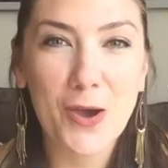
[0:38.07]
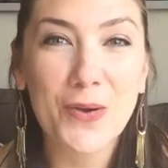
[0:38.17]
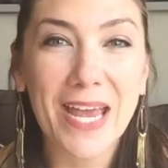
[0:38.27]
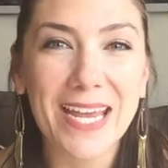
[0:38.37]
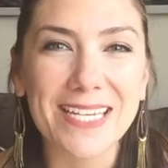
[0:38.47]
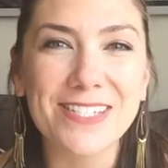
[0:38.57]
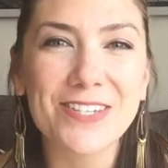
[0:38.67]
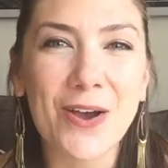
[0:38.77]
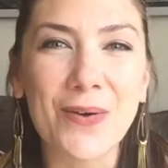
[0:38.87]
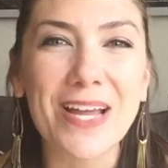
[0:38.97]
Okay,
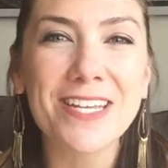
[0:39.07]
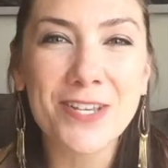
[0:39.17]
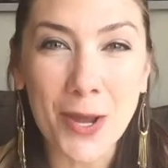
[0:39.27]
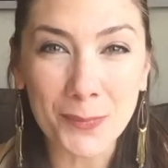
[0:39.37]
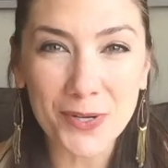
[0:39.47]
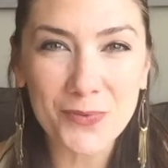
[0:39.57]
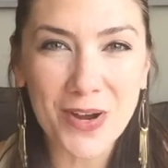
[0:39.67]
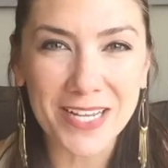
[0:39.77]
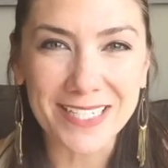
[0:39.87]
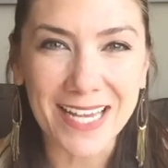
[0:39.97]
so number
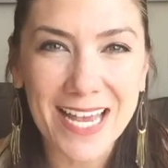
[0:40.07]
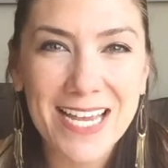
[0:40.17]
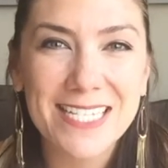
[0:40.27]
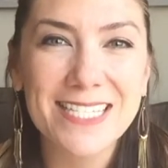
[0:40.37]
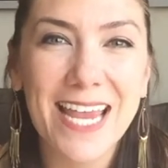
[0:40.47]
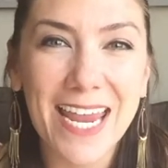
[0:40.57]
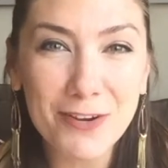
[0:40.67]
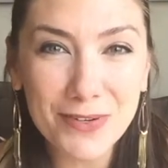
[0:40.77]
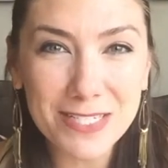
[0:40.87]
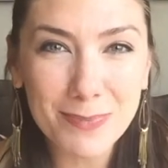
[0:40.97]
1,
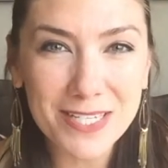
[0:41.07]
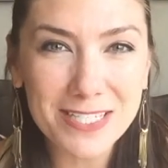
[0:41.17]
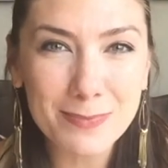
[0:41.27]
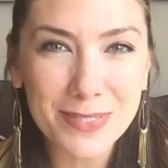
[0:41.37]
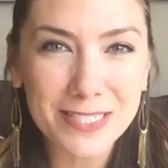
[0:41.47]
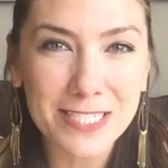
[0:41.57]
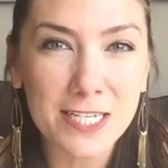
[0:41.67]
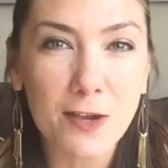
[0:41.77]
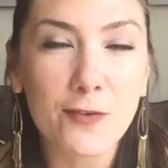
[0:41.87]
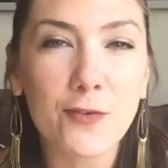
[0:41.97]
take
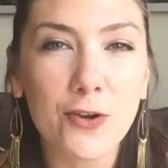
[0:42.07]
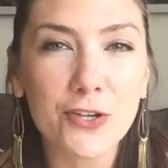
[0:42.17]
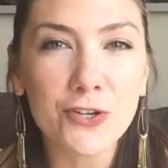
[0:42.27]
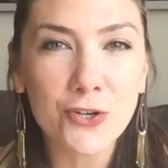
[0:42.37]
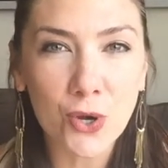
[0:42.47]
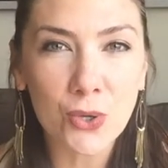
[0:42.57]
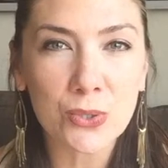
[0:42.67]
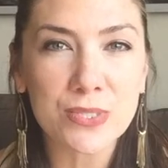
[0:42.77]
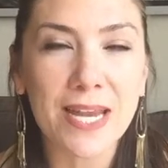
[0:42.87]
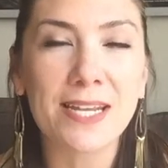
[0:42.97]
responsibility for your
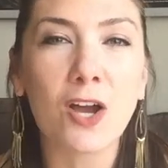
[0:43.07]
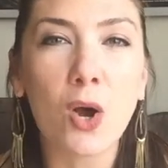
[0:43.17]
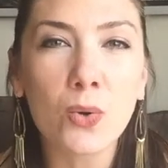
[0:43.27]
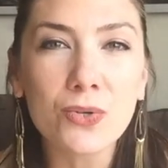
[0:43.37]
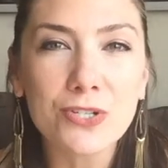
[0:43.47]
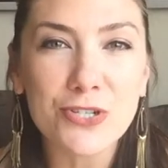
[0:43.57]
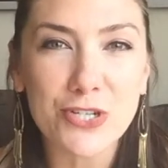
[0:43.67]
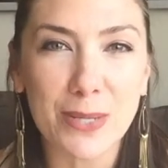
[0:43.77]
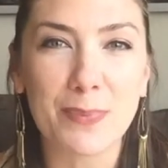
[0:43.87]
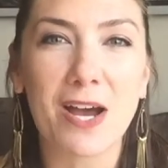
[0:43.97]
goals and
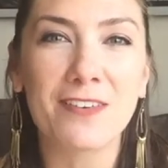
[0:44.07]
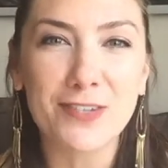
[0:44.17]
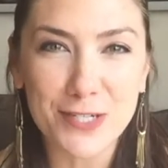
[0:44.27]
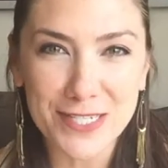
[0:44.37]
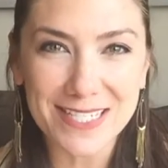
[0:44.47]
ownership of your